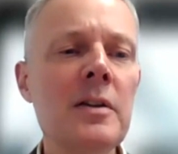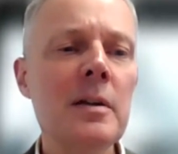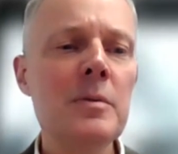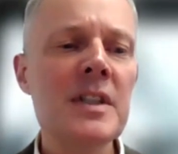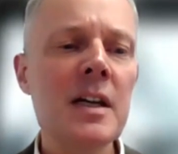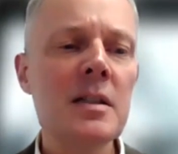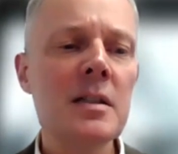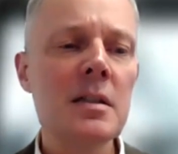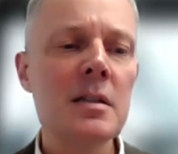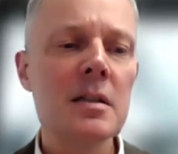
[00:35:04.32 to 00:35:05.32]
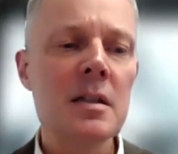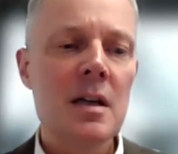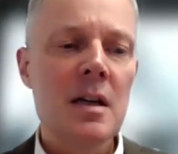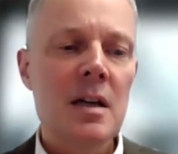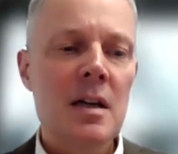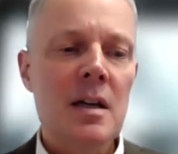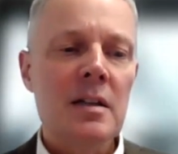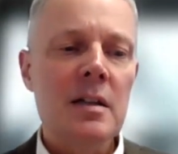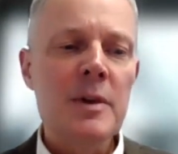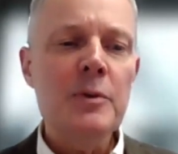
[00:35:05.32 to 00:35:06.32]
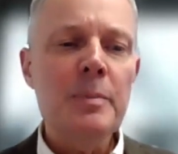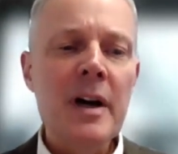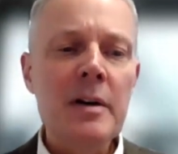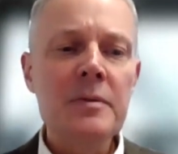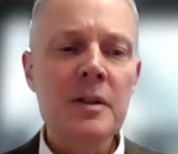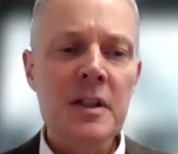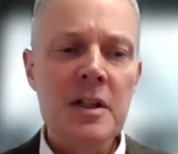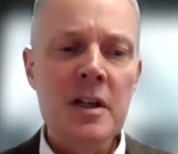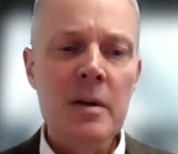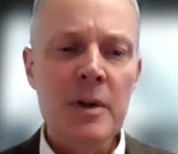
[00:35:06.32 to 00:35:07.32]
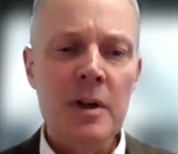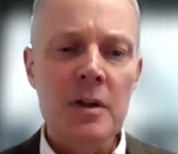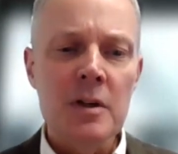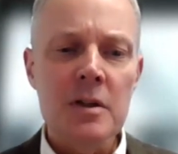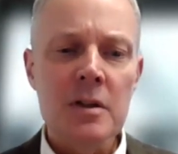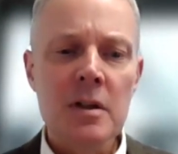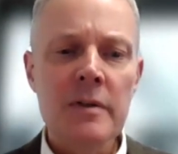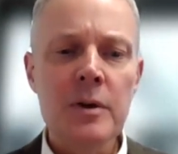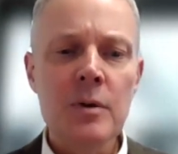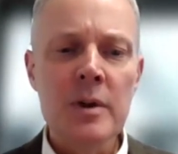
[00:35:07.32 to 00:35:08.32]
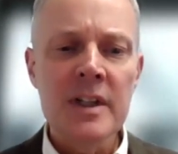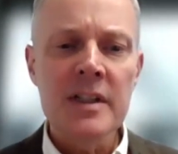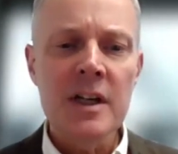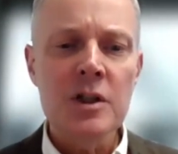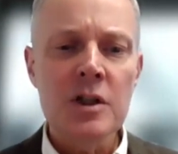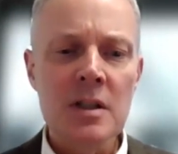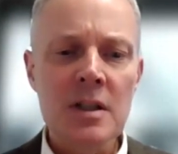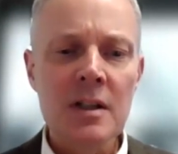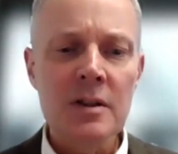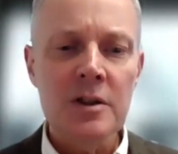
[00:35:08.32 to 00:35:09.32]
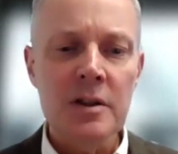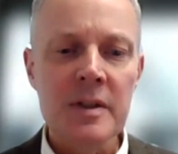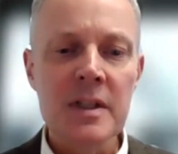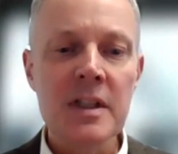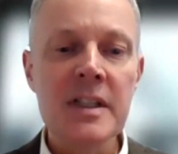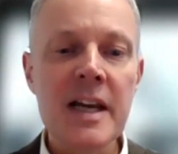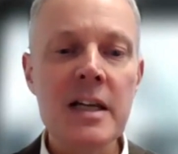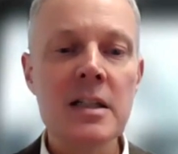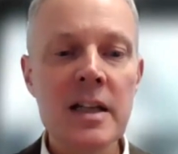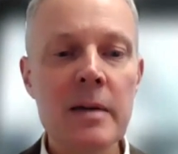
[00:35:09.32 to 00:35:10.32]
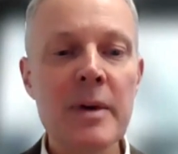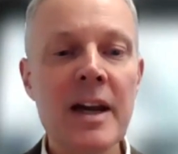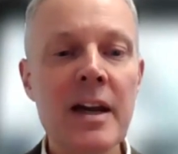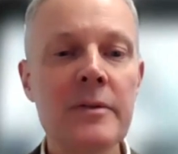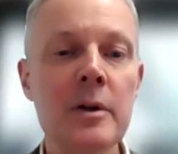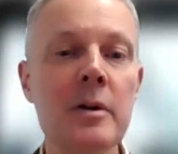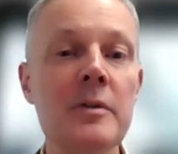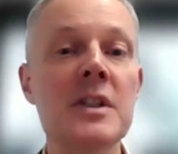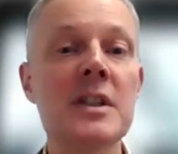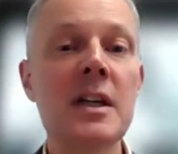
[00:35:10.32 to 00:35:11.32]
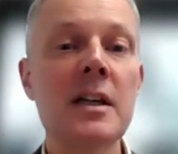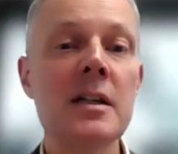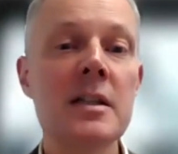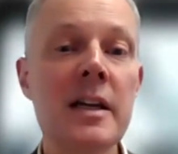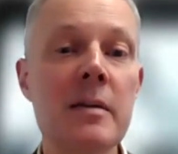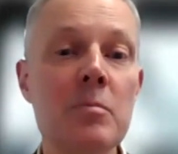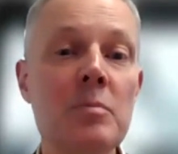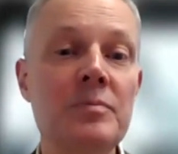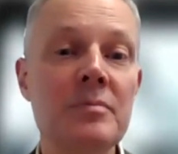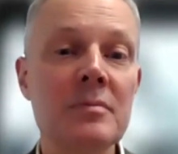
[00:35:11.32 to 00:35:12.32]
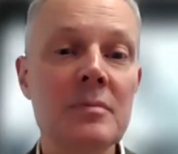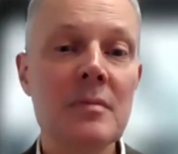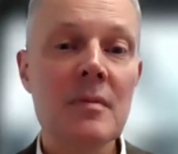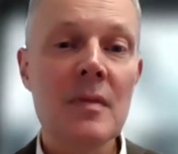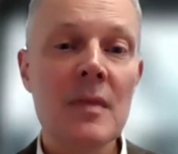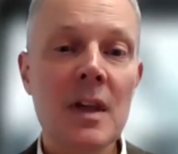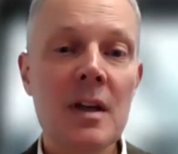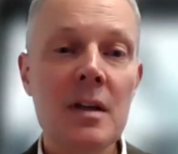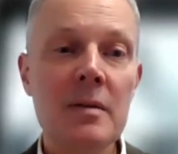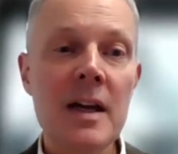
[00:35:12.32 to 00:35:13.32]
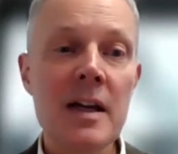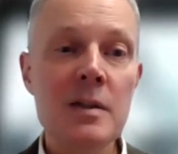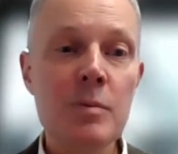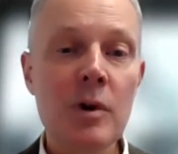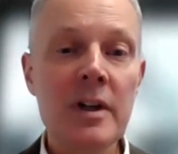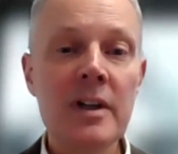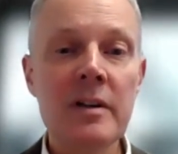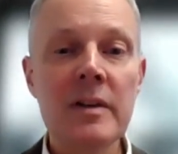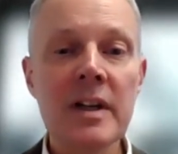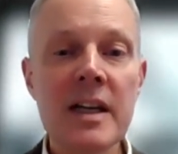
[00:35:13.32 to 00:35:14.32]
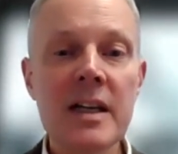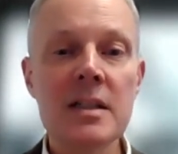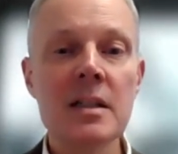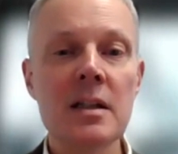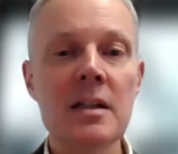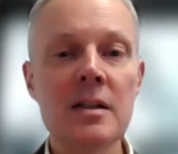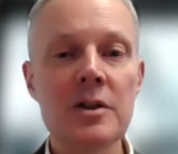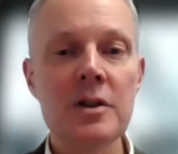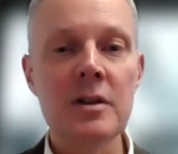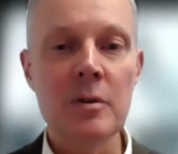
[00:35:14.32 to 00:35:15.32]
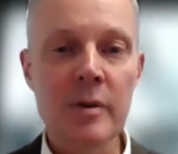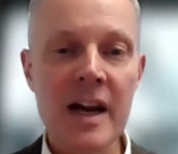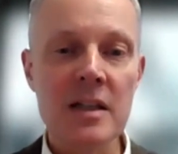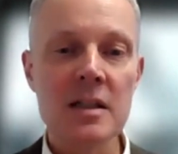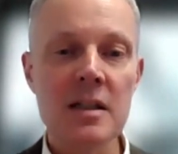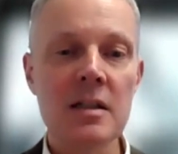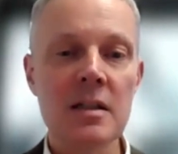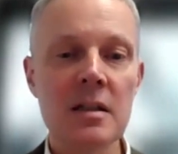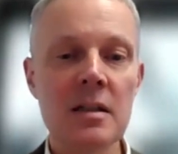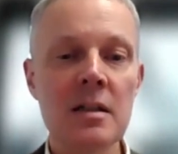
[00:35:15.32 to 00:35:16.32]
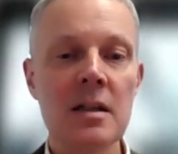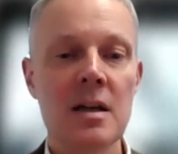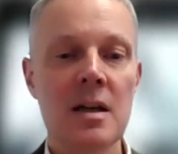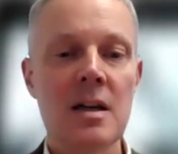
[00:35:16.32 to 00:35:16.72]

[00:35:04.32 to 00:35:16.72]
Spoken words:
thing I would say is that the most powerful determinant of an organization's culture is the day-to-day behavior of the senior team. That is what kind of leads the culture, creates it, and